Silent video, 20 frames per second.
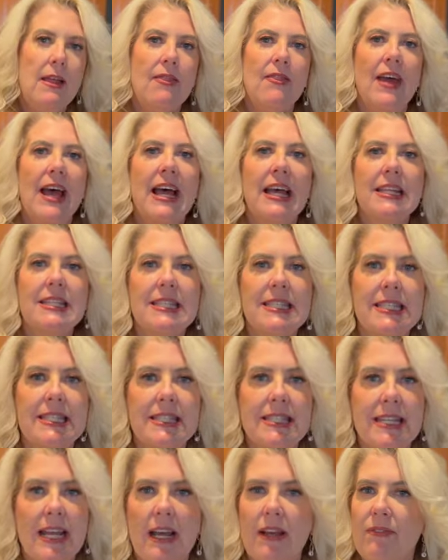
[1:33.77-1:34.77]
That
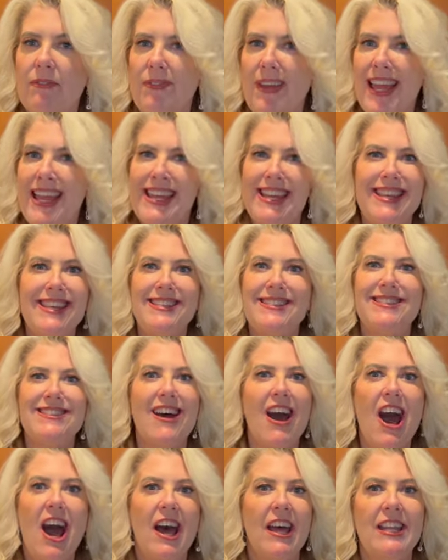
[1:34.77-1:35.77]
stuff is
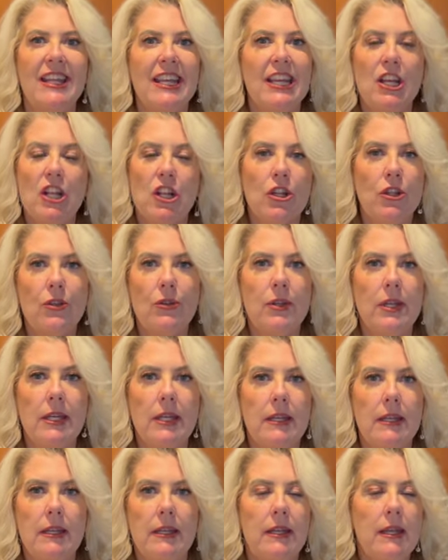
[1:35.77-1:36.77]
not
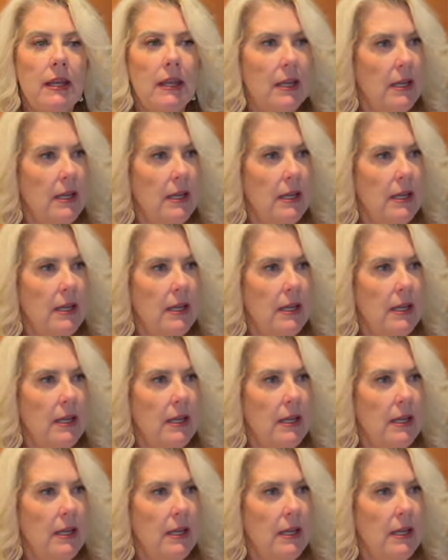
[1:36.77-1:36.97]
included